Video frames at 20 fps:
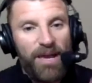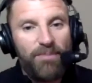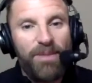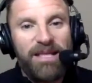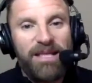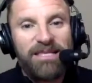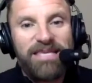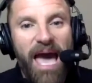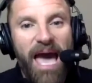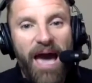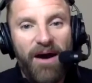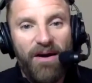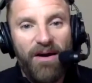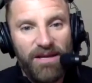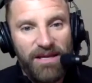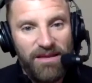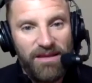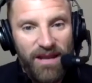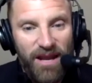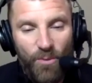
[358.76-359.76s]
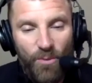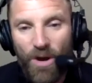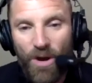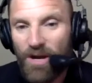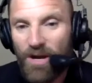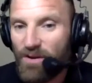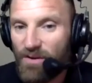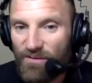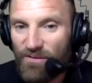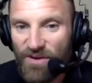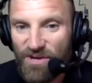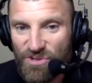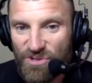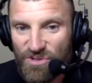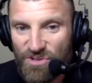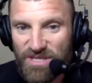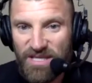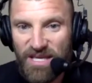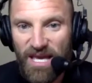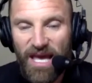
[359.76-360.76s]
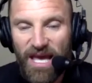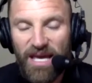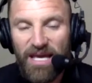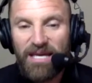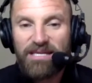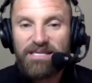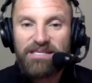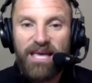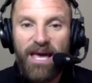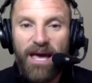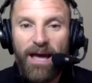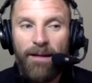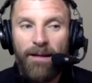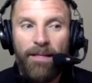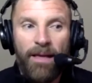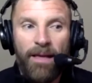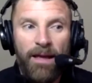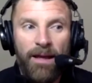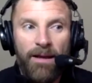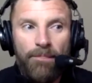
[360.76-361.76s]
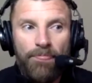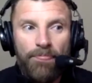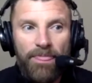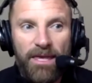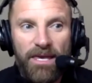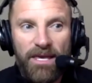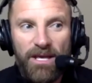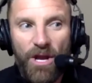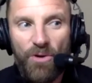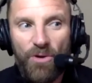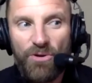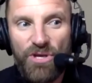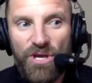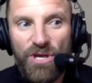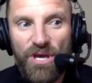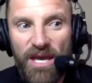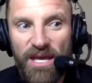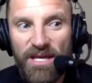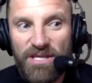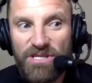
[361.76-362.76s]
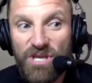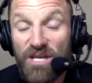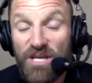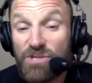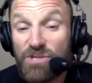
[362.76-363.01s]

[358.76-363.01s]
mentality that I want your officials to get is that, it's